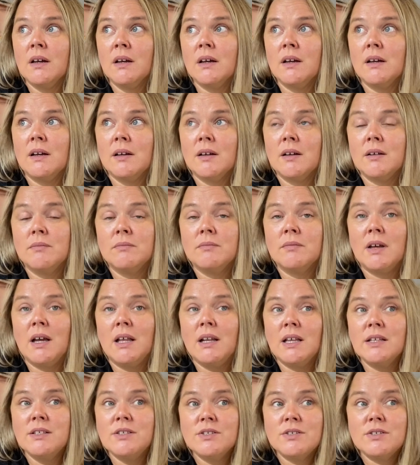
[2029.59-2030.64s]
I
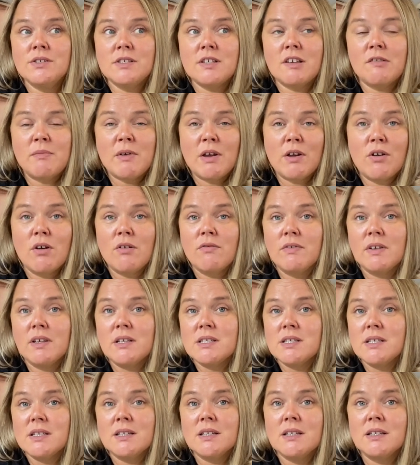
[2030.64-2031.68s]
like to just have my coffee and
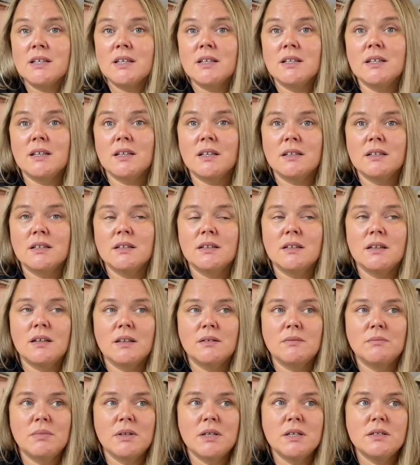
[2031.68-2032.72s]
sit in it
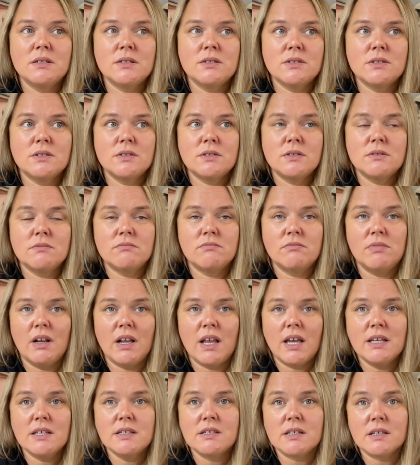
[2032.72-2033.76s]
and be just
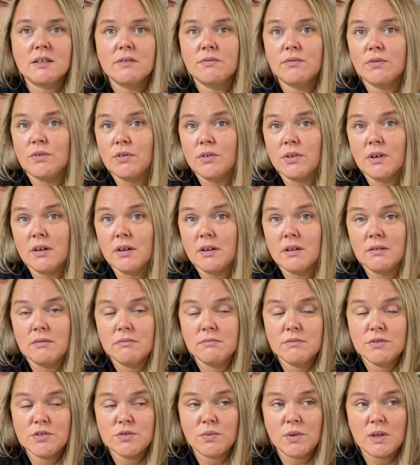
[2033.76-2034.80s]
relaxing for
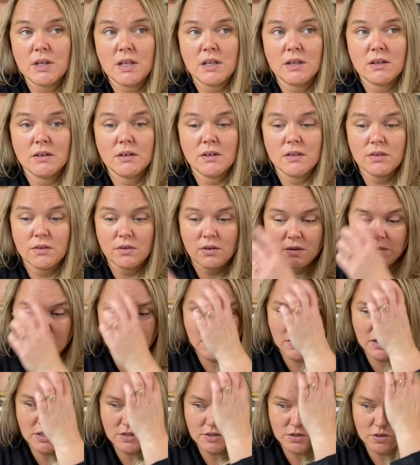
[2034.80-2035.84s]
20 or 30
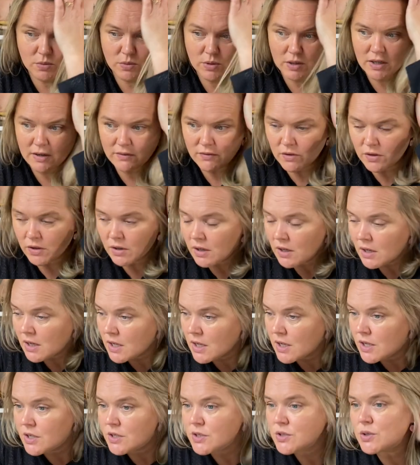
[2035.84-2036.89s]
minutes or whatever.
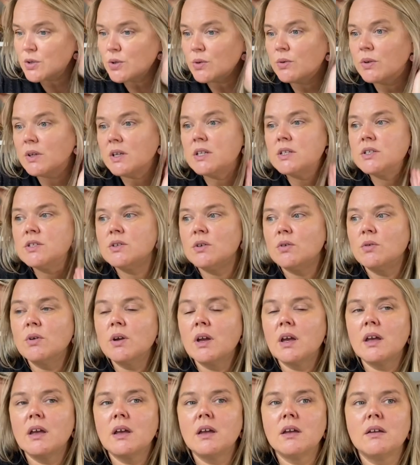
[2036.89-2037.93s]
So it's
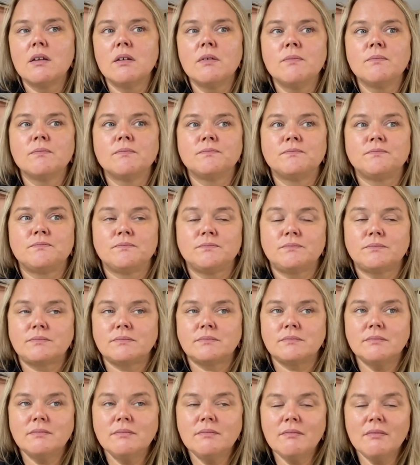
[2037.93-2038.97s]
okay.
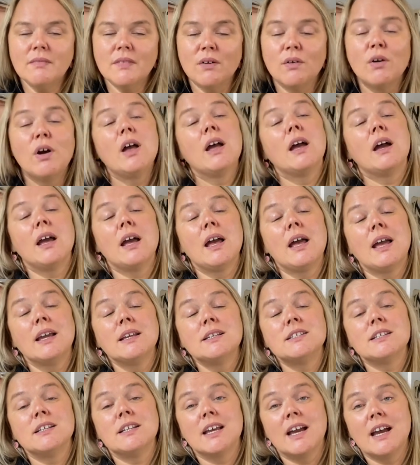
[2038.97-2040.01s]
Well,
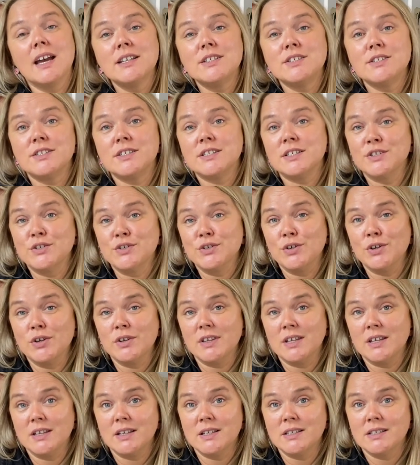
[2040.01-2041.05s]
actually, I just enjoy
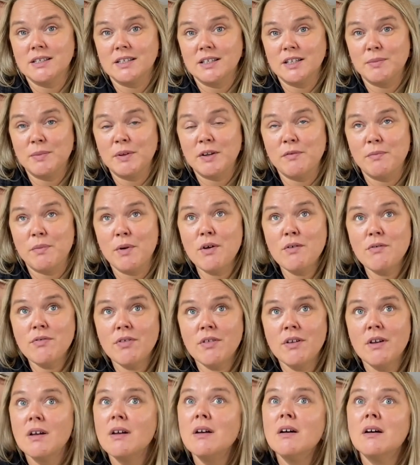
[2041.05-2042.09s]
that it's a little bit of both.
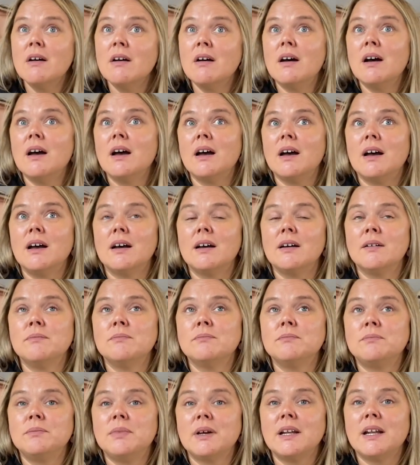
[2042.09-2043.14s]

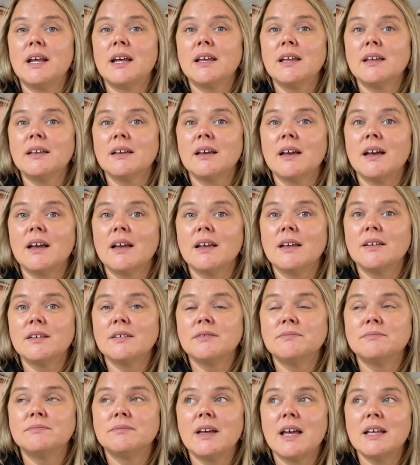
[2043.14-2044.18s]
But I
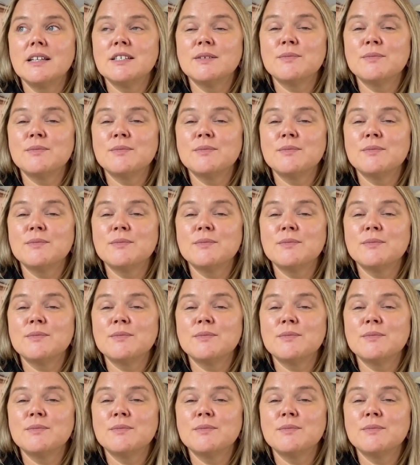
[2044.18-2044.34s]
had